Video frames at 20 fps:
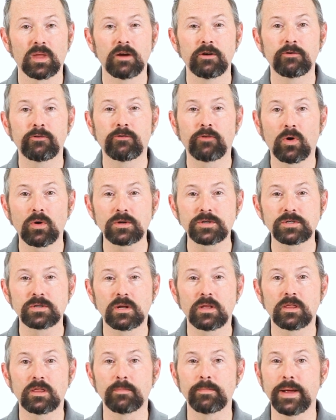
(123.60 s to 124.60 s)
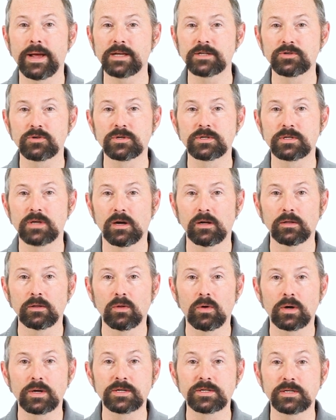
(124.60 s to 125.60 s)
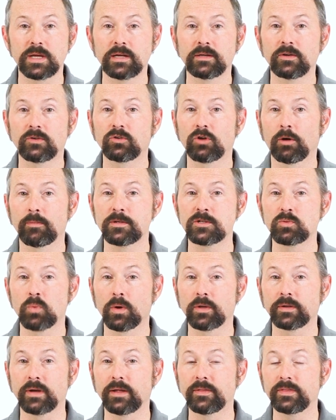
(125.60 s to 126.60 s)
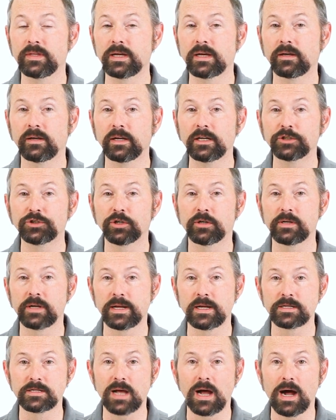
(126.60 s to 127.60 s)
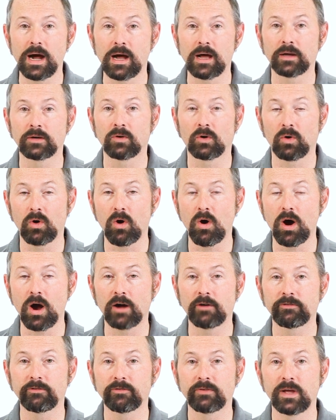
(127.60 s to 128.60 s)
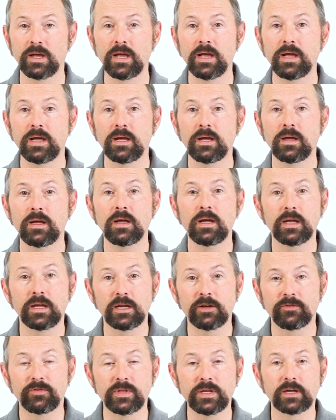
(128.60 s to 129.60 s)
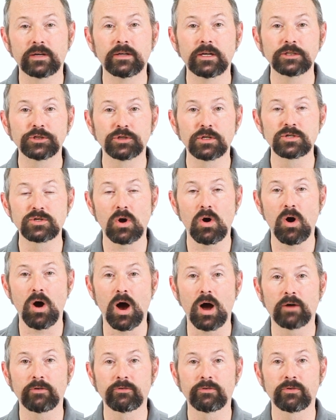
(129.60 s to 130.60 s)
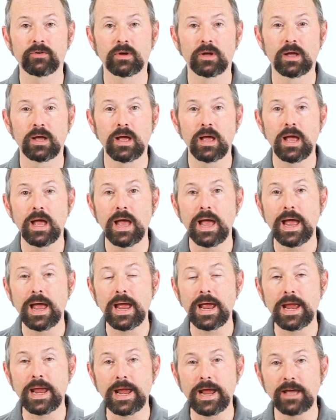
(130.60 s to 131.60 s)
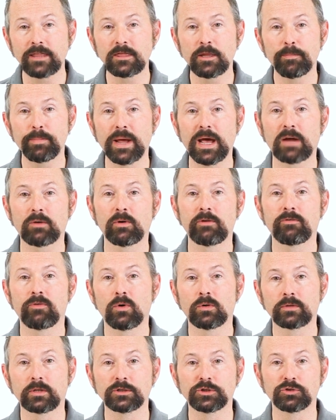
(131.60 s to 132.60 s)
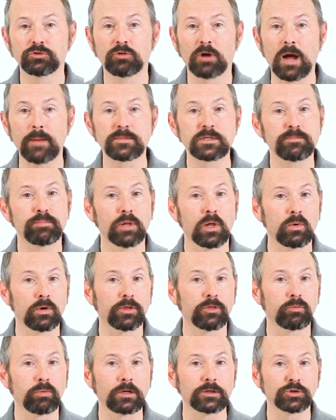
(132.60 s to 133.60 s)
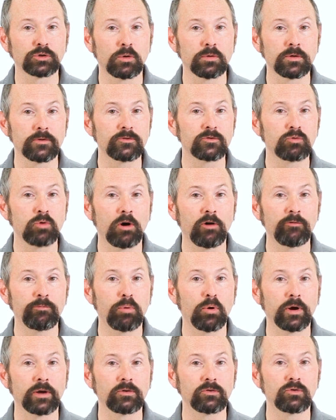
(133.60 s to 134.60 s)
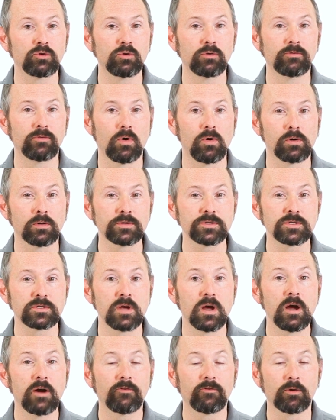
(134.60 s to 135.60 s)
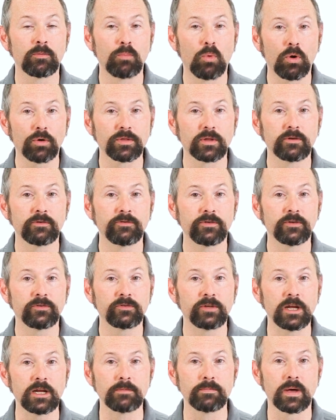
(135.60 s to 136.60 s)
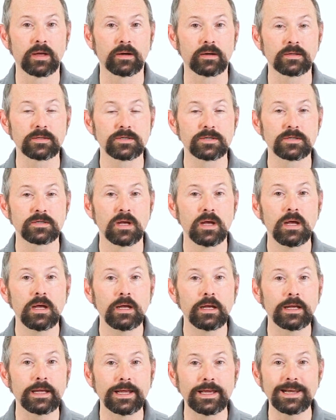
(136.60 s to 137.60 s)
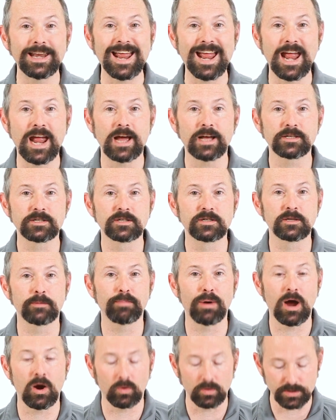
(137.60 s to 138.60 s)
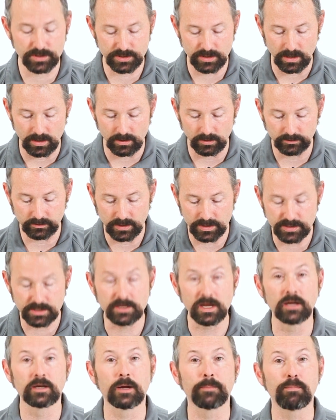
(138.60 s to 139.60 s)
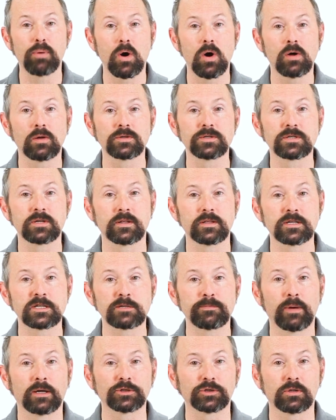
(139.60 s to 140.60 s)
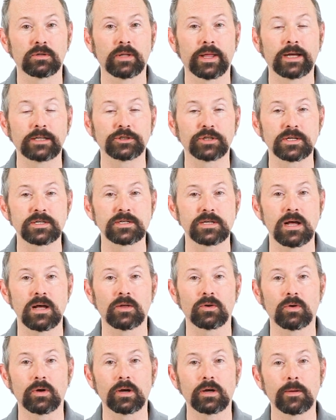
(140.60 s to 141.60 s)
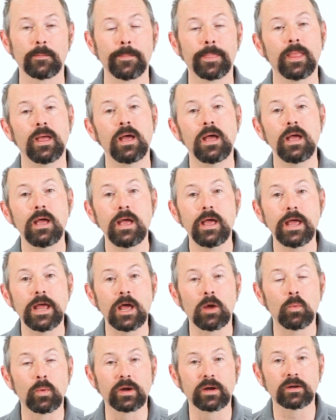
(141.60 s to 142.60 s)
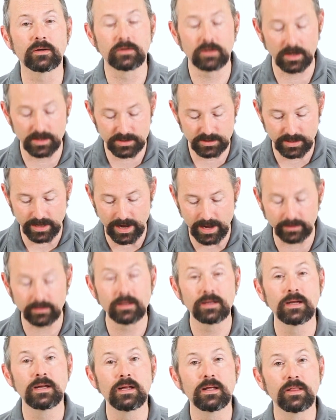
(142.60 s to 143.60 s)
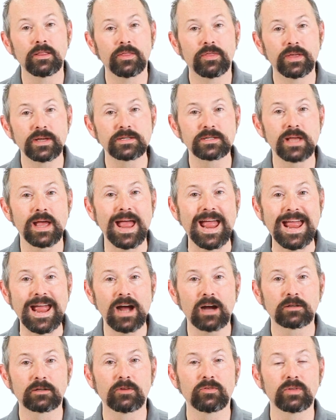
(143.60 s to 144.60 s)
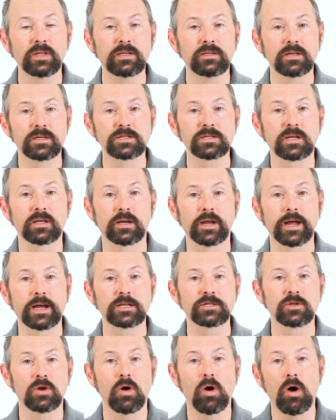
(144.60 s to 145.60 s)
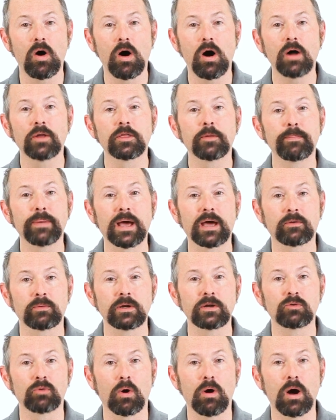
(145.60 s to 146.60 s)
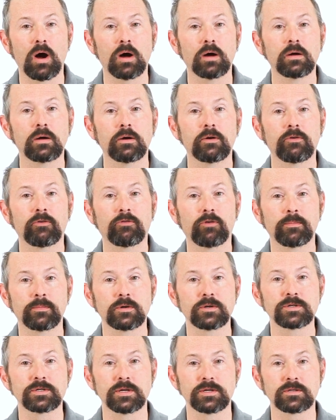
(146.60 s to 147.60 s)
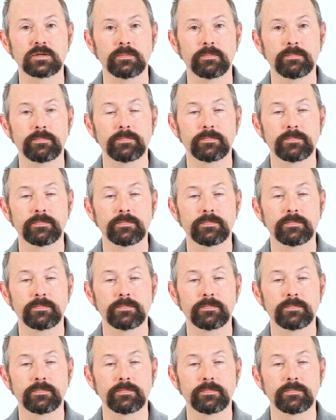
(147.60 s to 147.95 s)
First, the master cell looks and determines whether or not the ignition is on or off. If the ignition's off and the battery voltage drops below a threshold of 12.2 volts for more than 15 minutes, it asks a power cell to send a pulse to the special latching solenoid. And when it does that, this actively disconnects all the battery draw from your system.